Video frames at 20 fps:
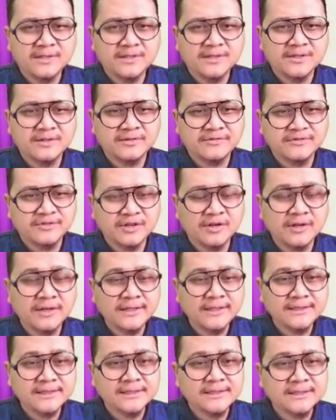of
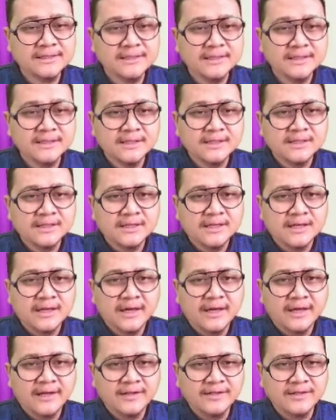solids, and
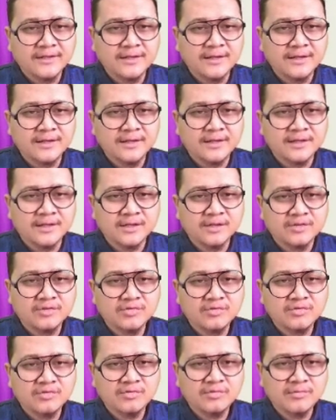it takes
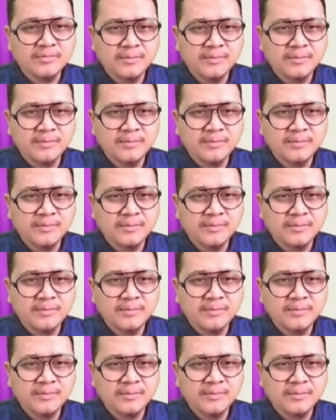2.5